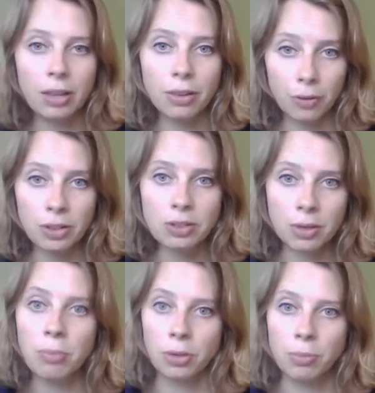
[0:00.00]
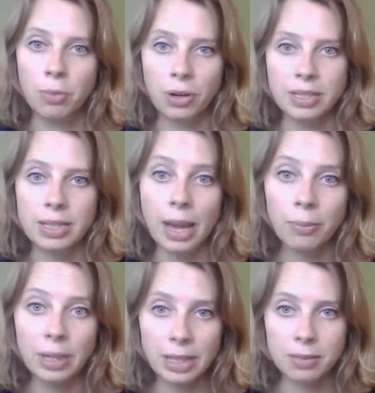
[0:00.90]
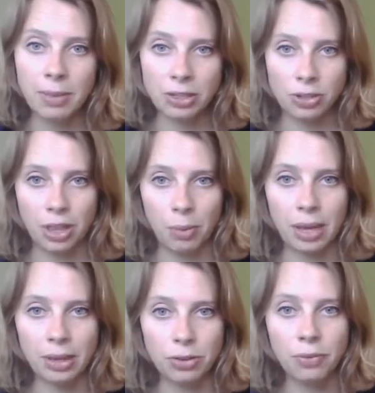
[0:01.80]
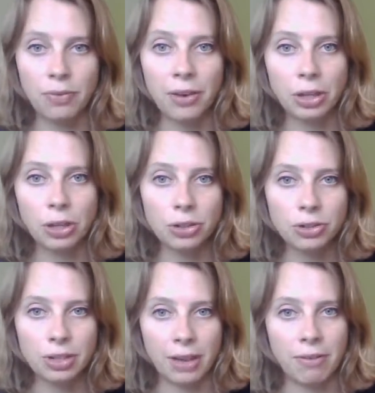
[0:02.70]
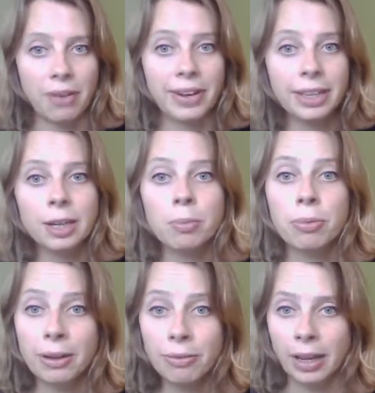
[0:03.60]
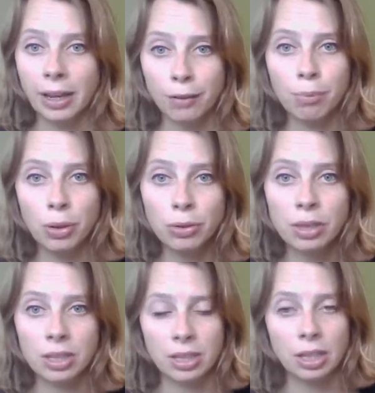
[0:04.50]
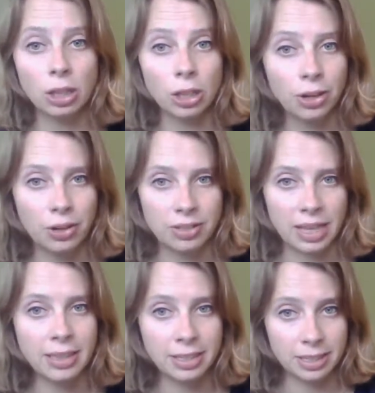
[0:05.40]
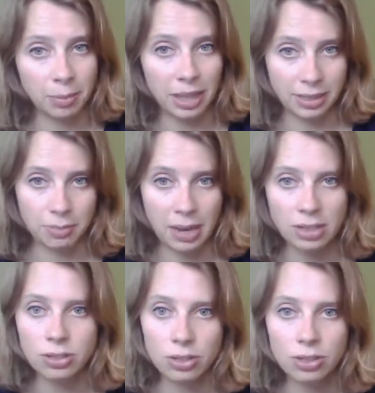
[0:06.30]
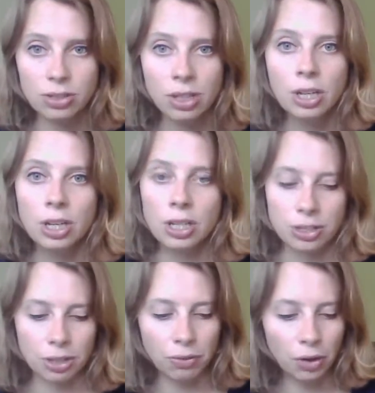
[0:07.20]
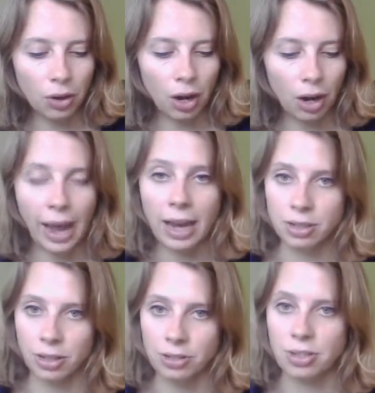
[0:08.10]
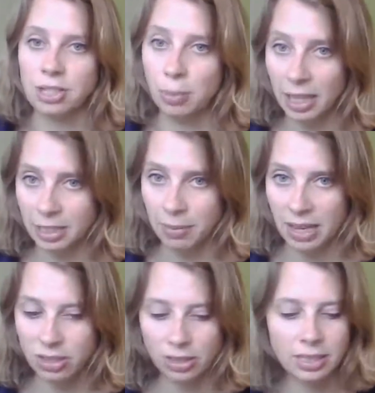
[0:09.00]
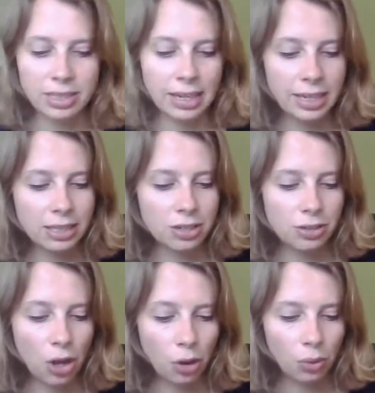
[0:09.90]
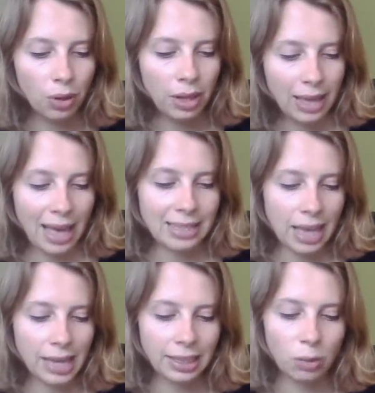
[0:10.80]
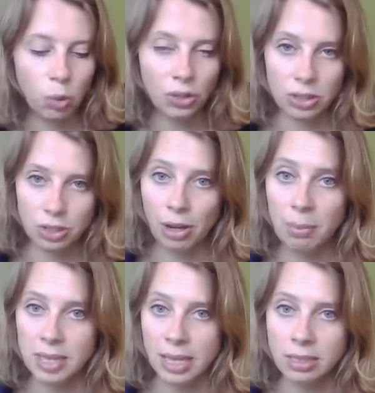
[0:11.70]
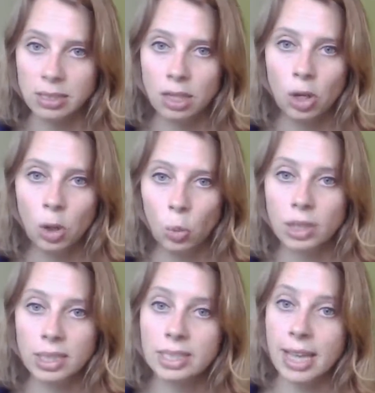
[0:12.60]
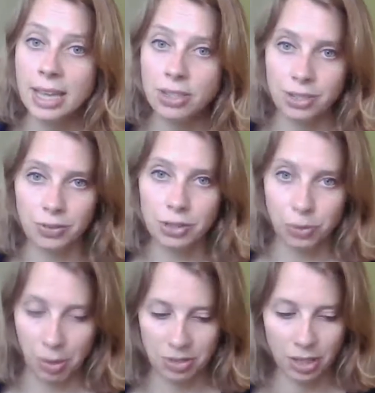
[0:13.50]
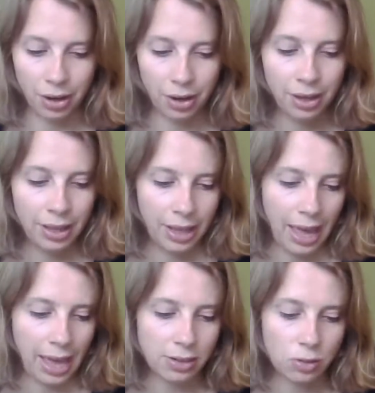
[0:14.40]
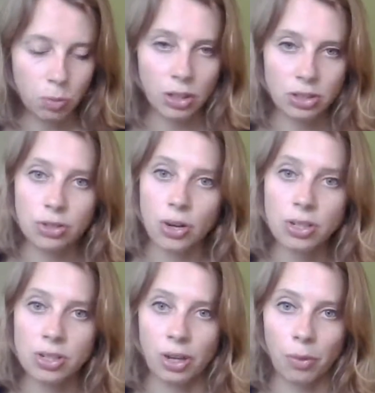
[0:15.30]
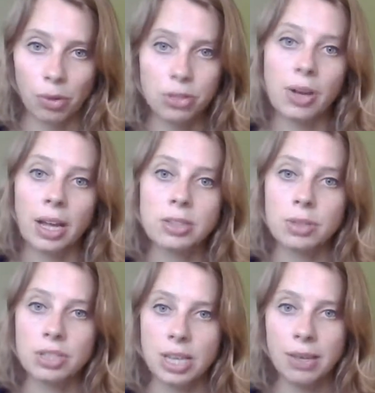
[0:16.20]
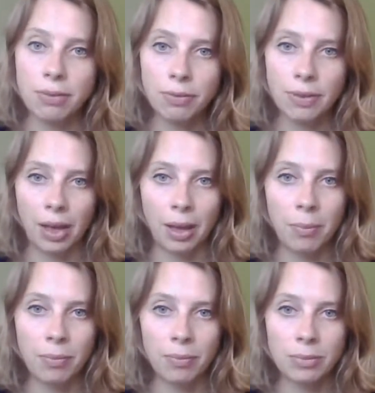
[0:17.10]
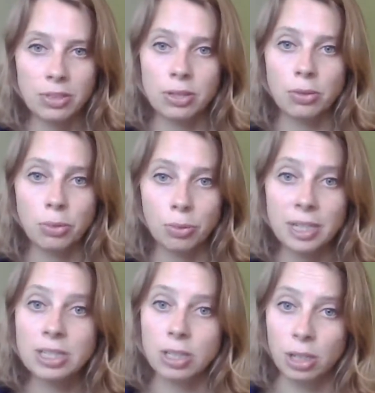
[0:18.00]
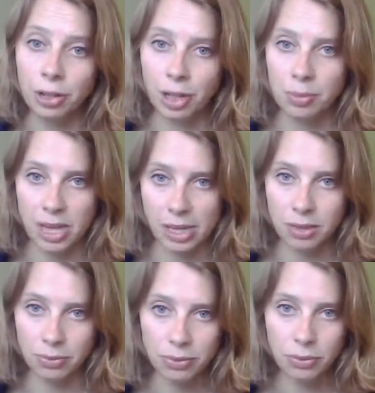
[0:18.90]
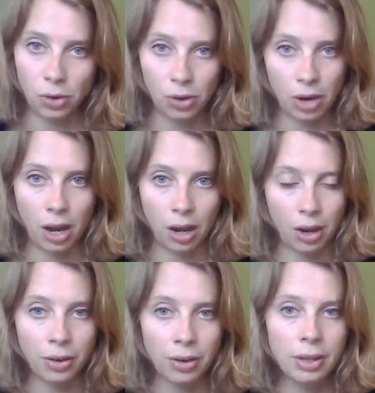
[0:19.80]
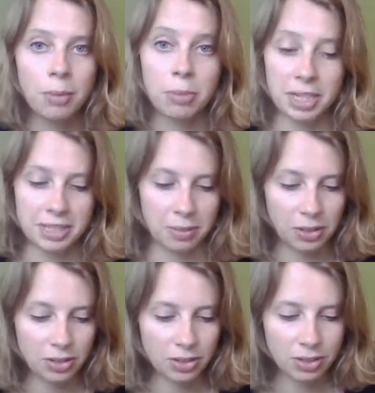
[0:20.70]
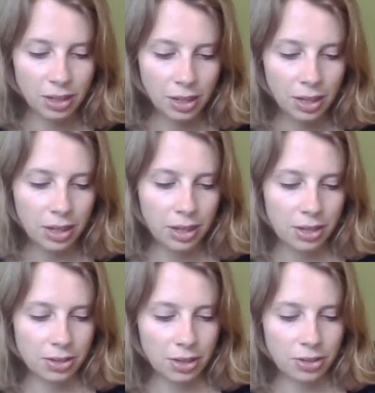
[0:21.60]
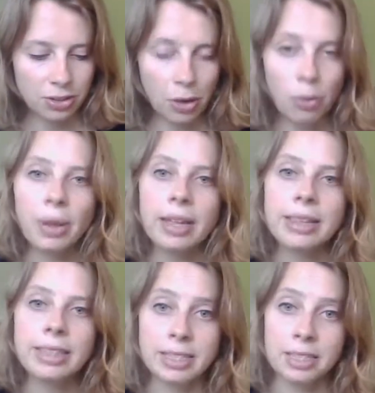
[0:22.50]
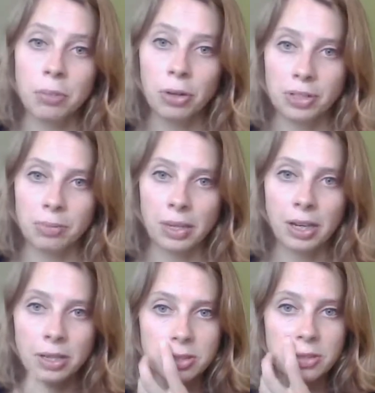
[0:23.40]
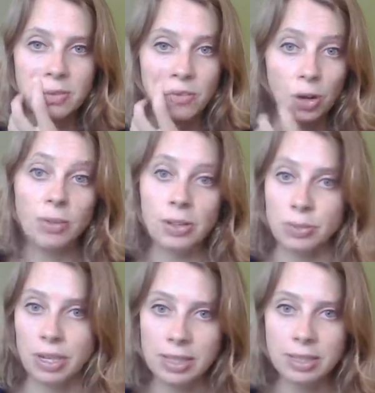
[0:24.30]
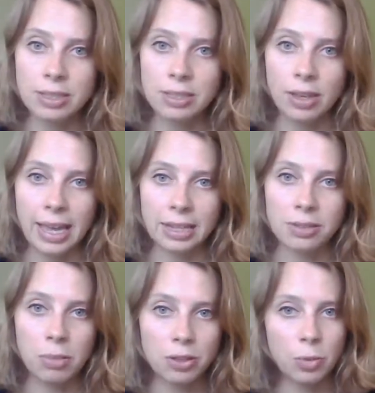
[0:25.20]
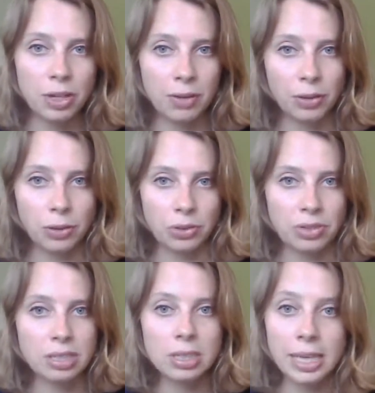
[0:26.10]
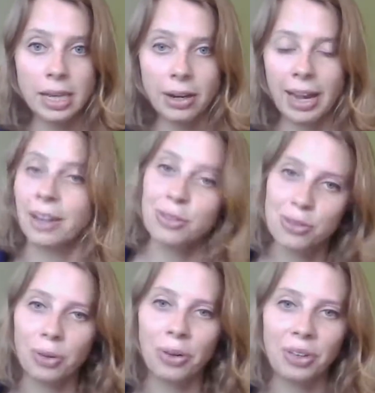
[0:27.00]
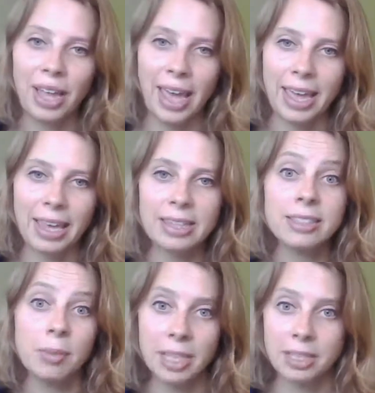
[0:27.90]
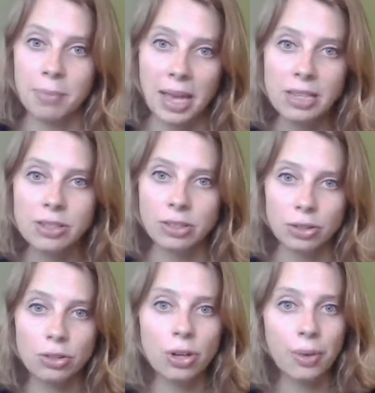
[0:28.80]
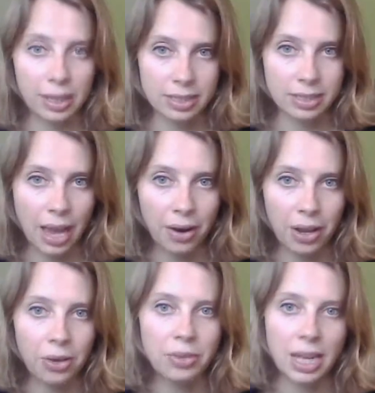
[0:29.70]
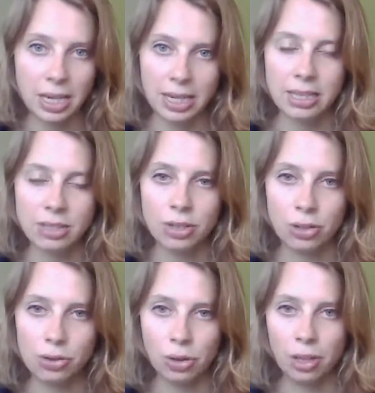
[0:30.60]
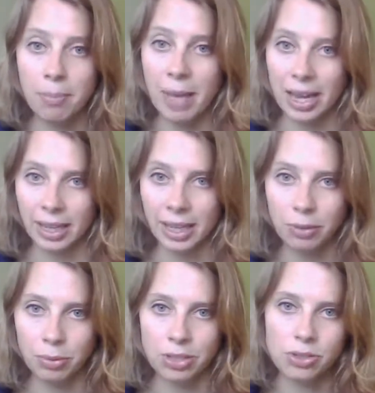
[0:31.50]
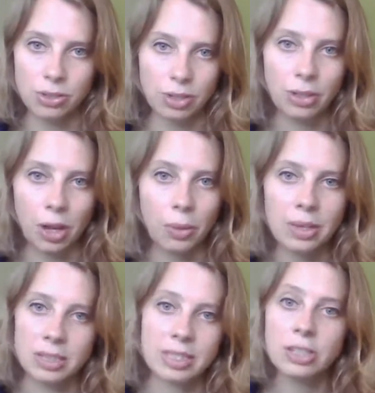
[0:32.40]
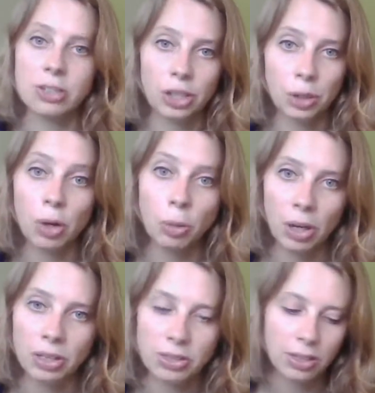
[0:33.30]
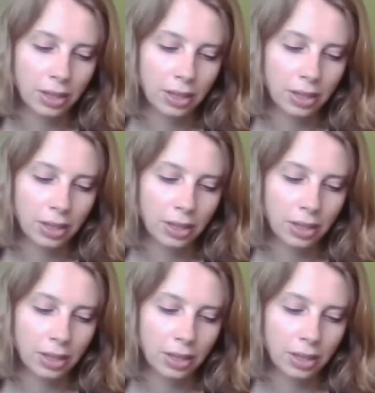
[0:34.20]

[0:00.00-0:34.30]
the first important point is that we need to make sure that we do very good and very clear briefing of both the learners and the simulated patients. So for our actors or simulated patients, they need to know exactly what the script is, what the stages of the script are, and what structure we're trying to achieve to reach the learning objectives for our participants. So this is important because, for obvious reasons, it is much more difficult to steer and control a simulated patient during a scenario than it is to control a mannequin, which, you know, is essentially a robot.